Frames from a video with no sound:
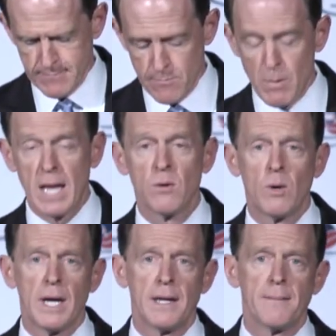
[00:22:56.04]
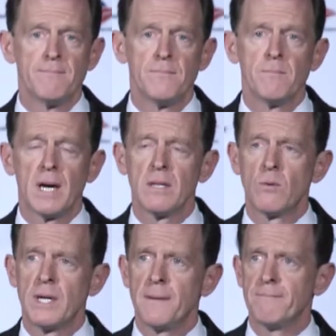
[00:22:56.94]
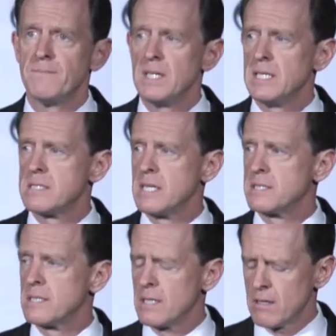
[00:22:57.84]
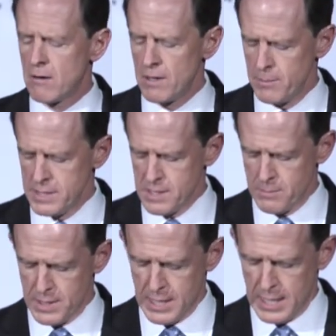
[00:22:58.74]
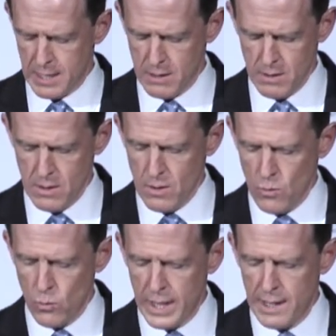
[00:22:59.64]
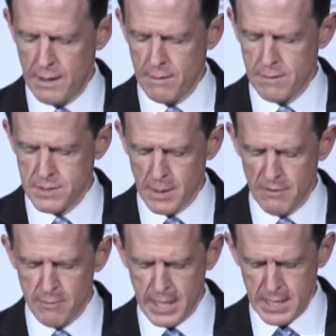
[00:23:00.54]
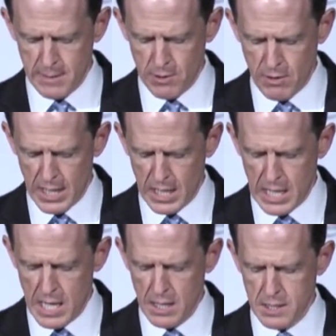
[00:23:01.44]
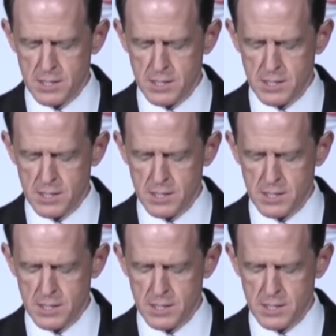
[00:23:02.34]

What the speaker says: by the way, it's a little hard to be sympathetic when some of my Democratic colleagues